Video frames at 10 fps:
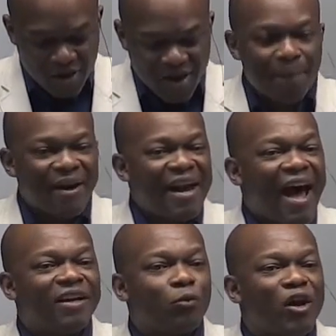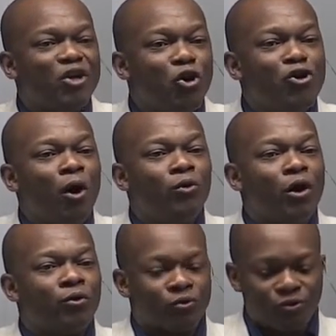Number nine, what are your no
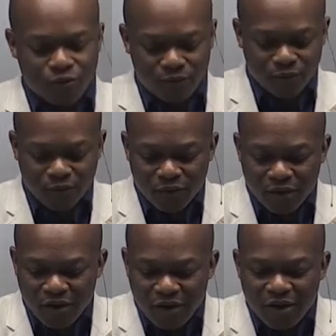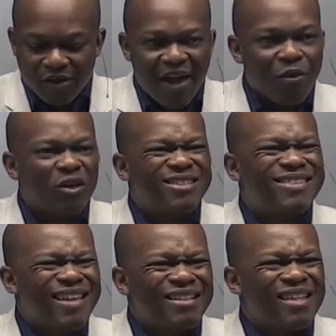nos? In other words,
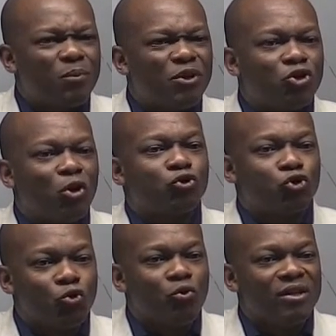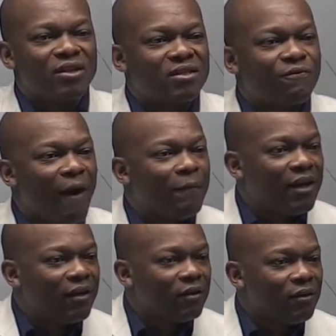things that we don't do in this
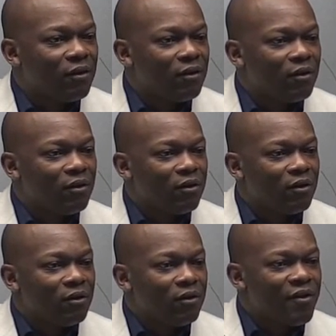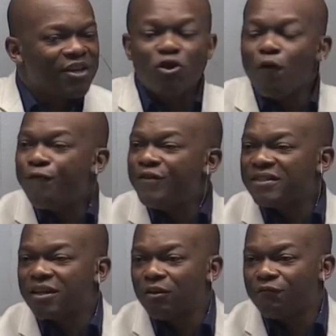family. There's no
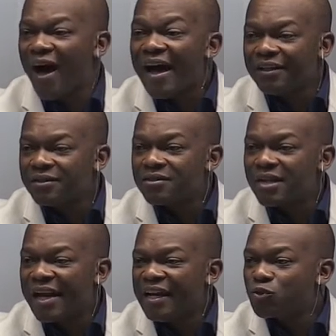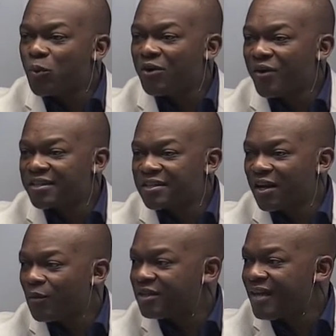physical violence unless we are
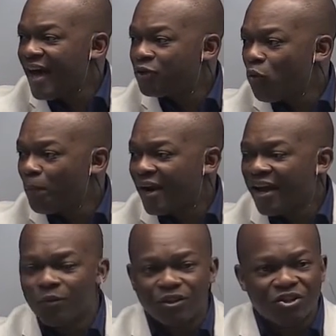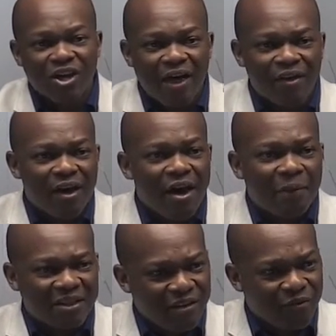wrestling with dad or playing with each other.
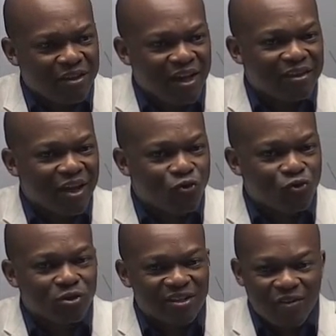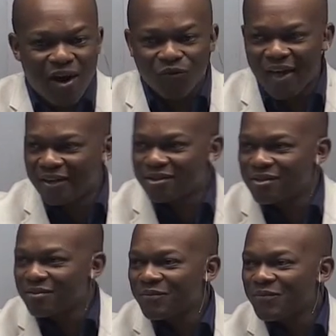But even then, there are rules around
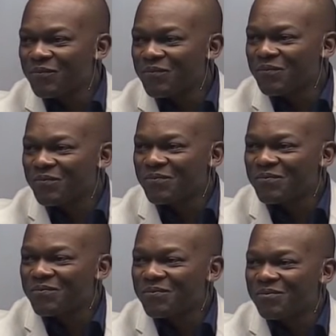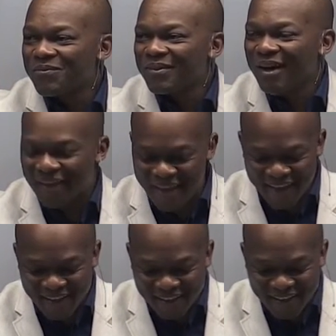that.
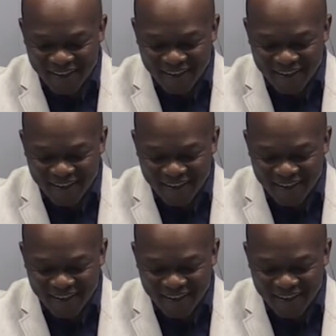Okay?